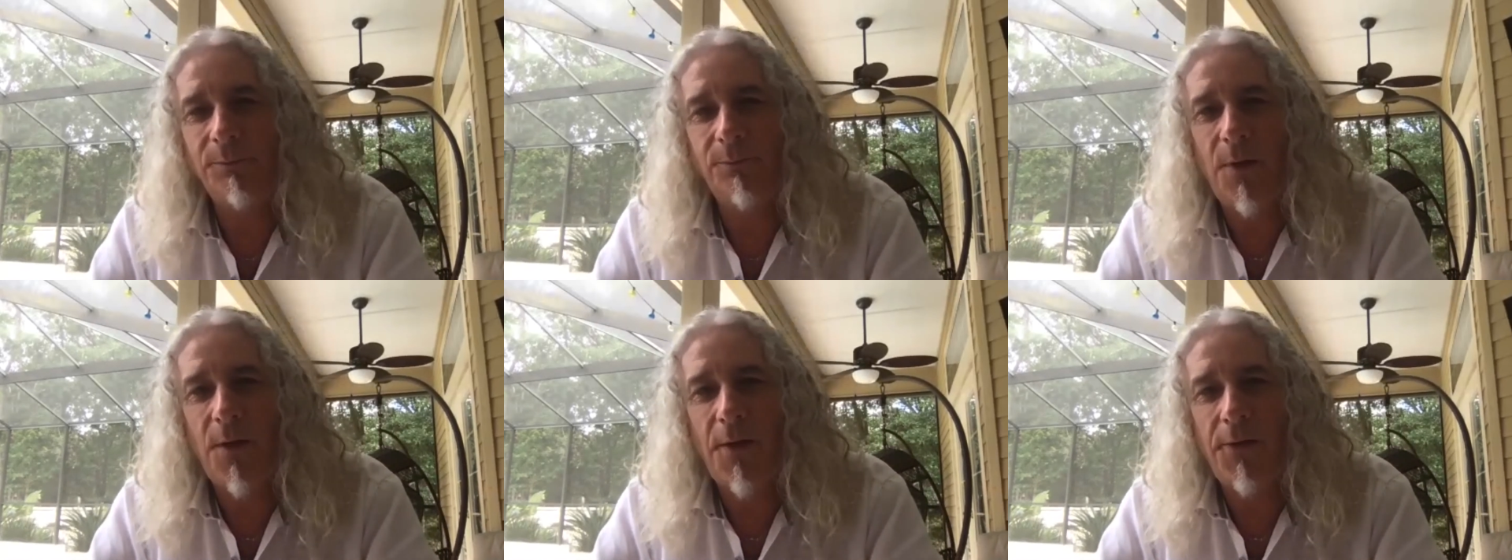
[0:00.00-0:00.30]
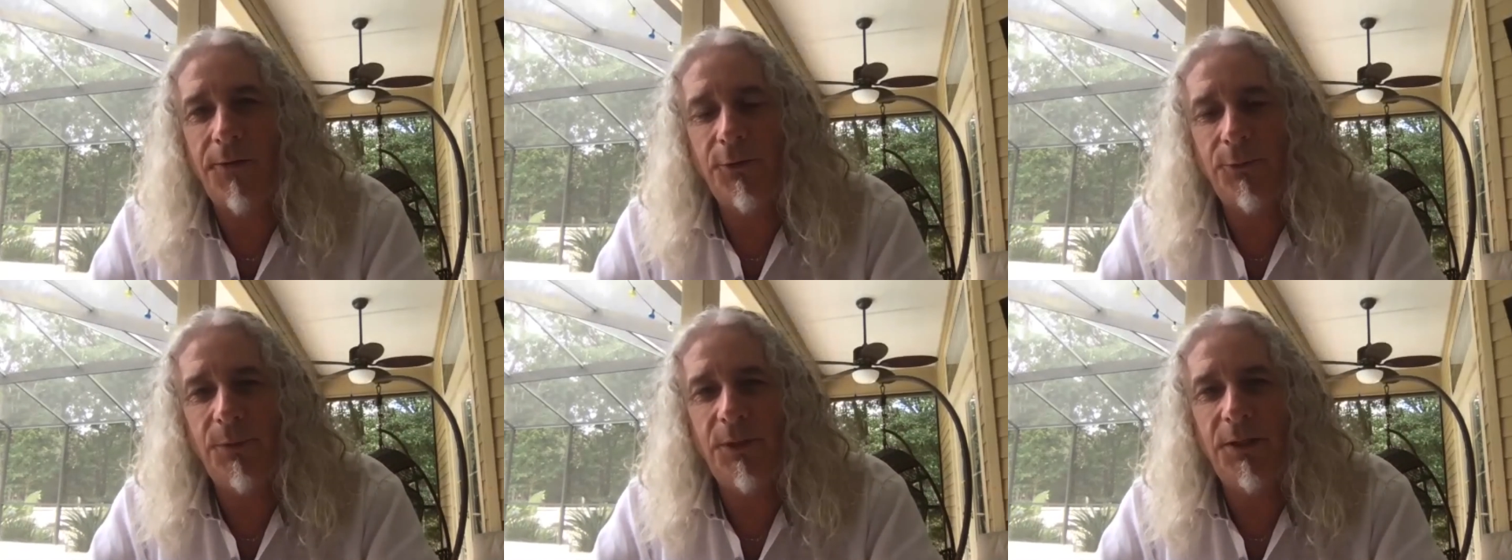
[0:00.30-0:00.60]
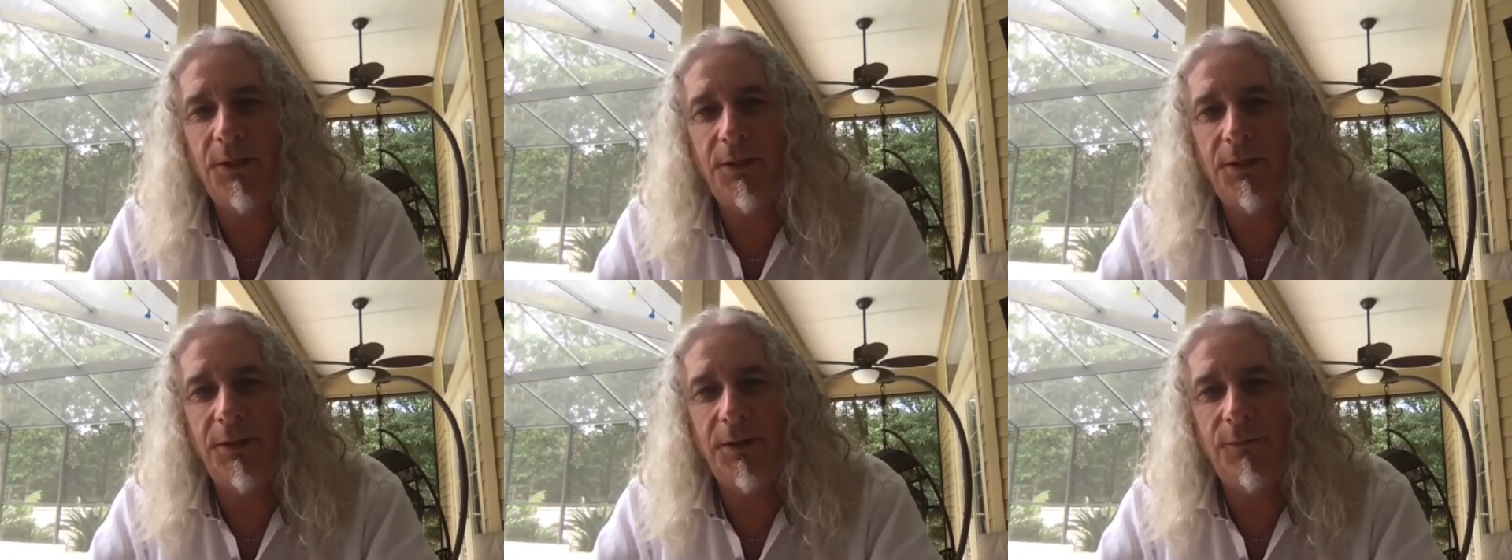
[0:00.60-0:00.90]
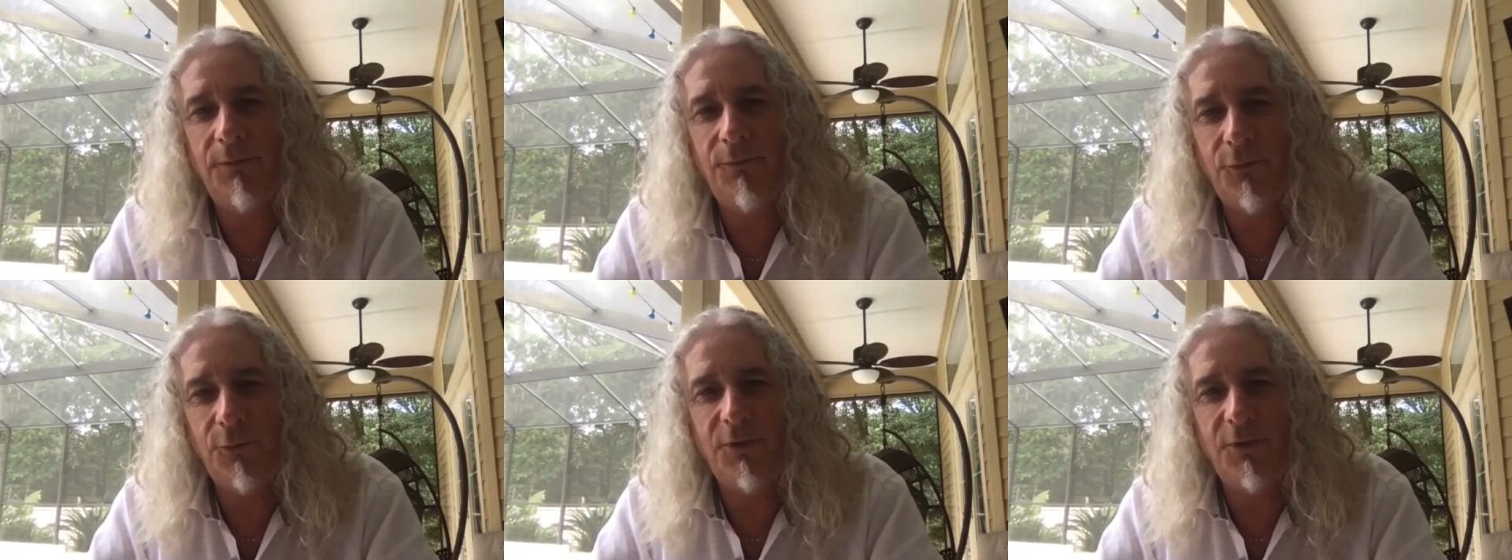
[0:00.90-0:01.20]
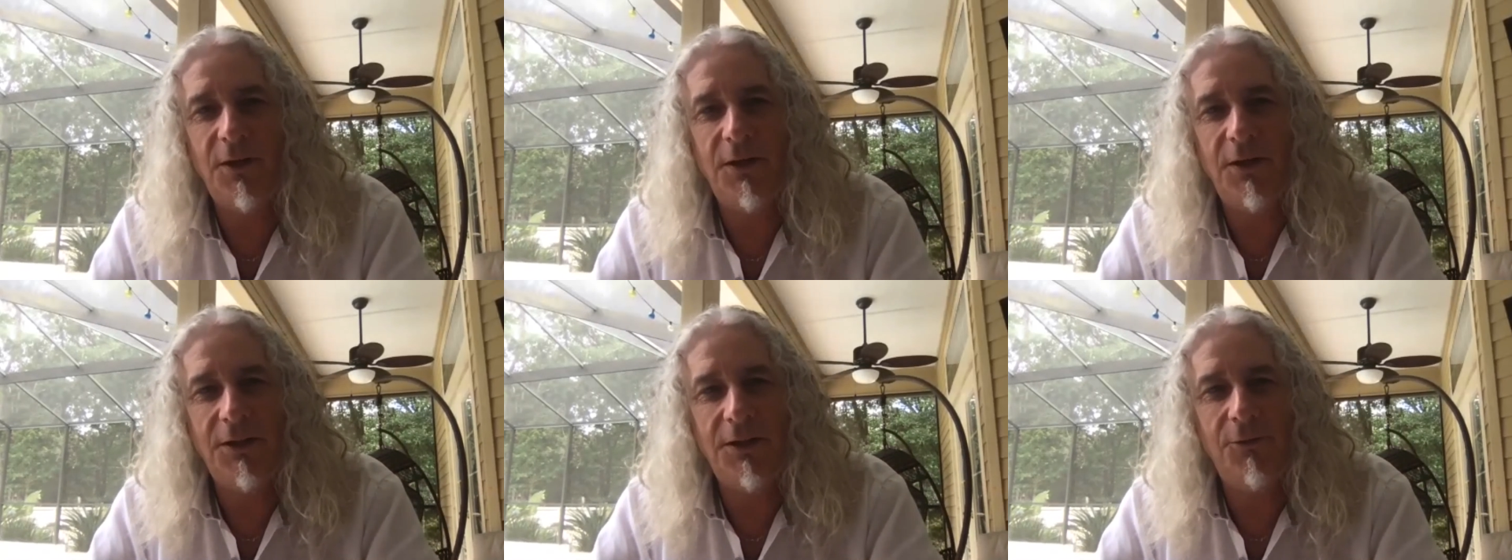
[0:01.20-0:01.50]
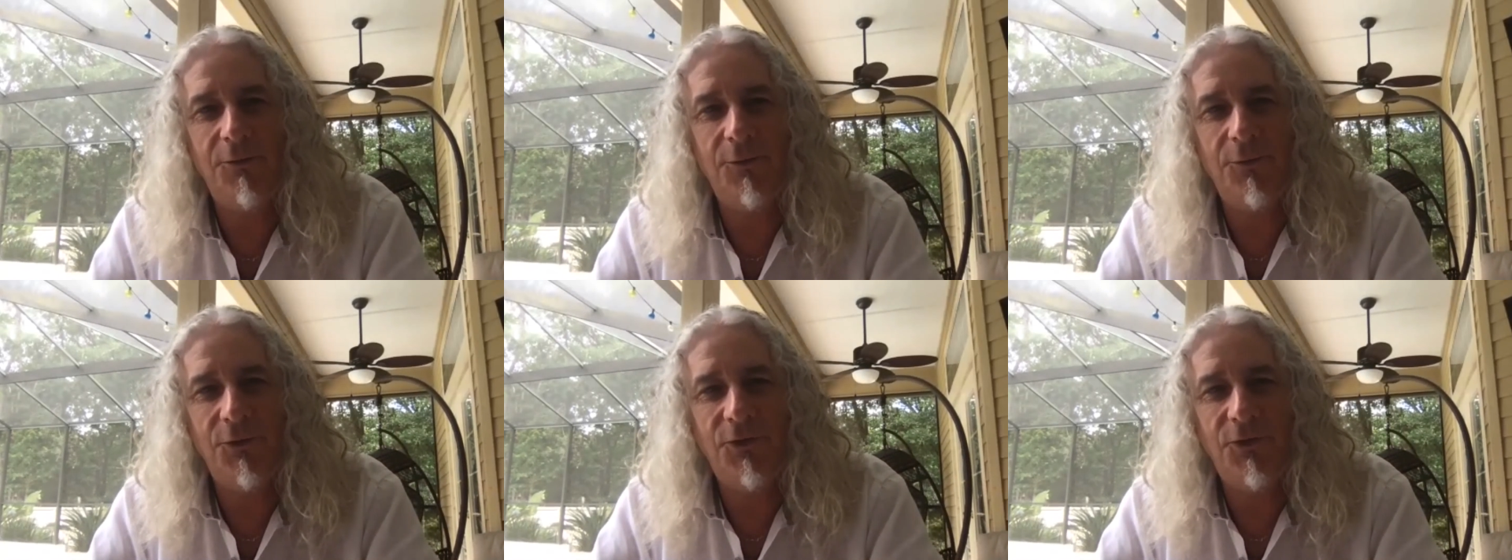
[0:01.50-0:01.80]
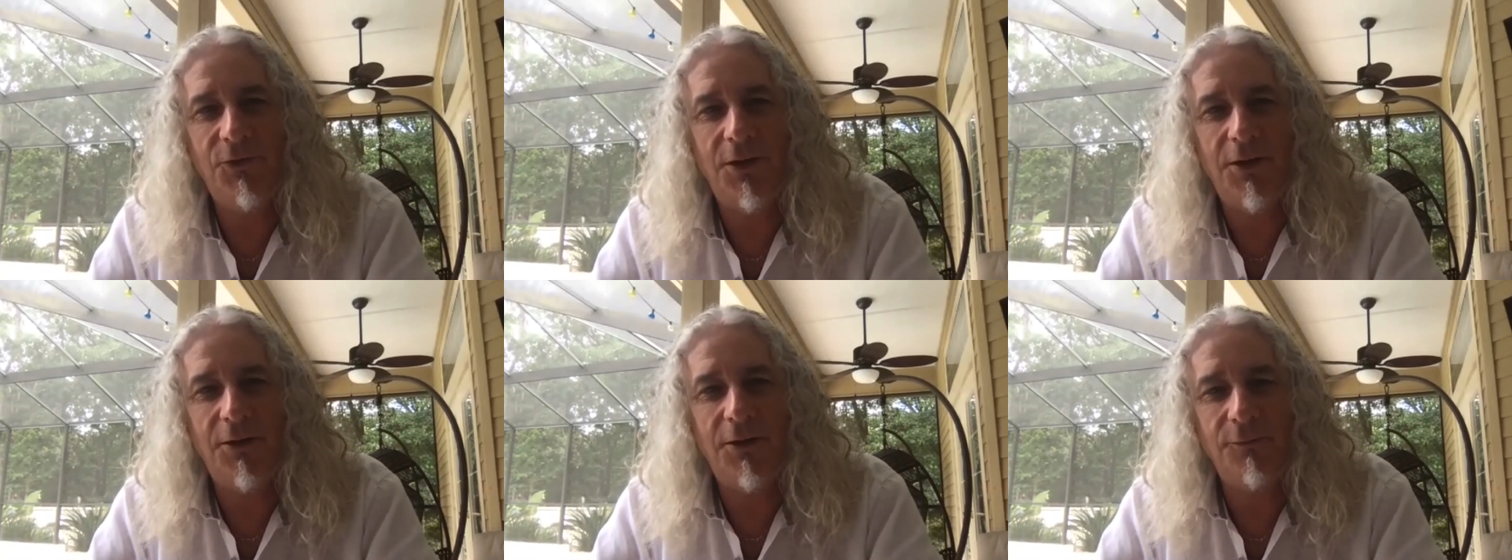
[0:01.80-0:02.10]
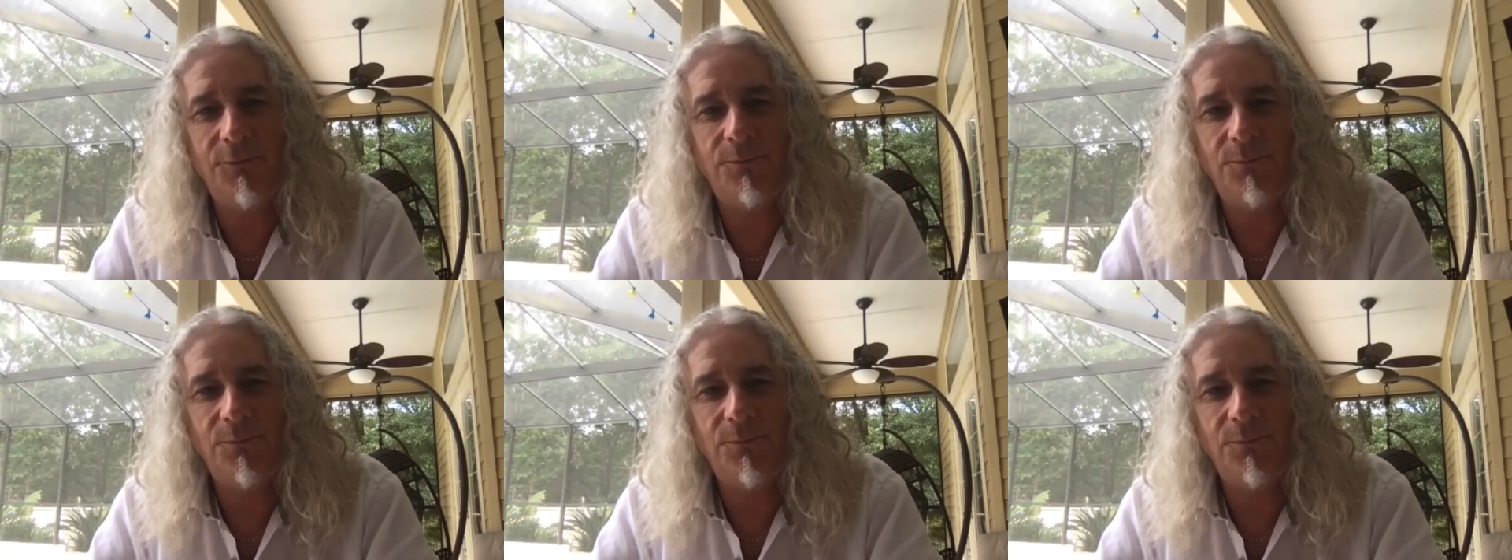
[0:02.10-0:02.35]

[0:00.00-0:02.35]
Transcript: And you may, if you take care of yourself,